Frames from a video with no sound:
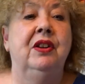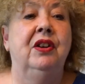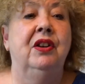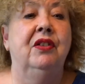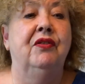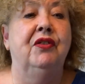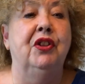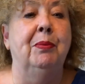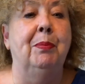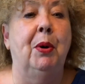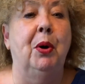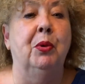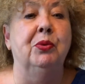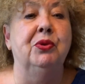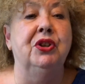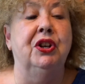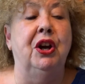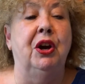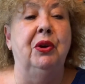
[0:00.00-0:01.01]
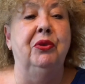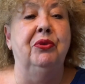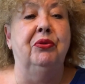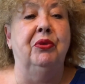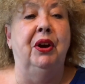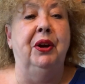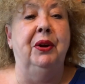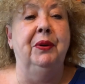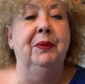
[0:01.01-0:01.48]
for the pole to go
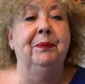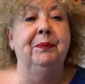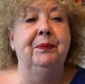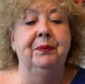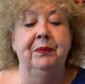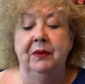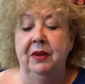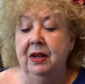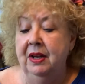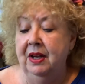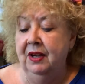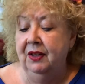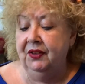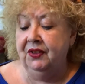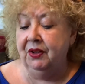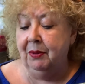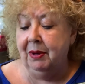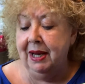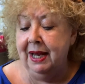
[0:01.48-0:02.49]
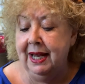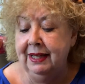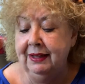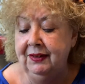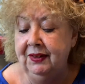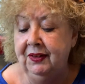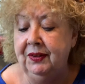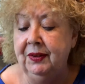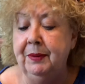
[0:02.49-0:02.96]
through. So I had
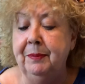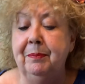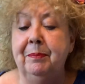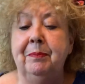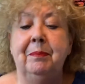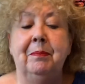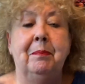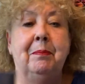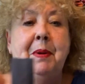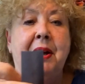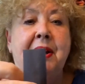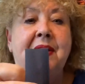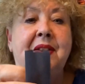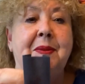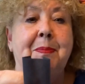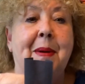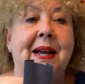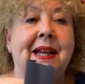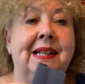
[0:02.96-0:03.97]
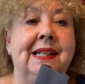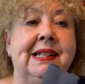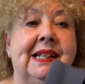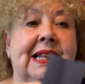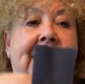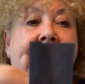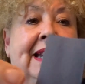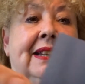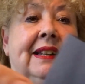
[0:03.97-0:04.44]
some bias
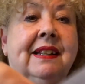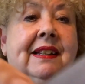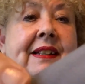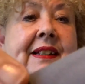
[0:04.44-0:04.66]
binding,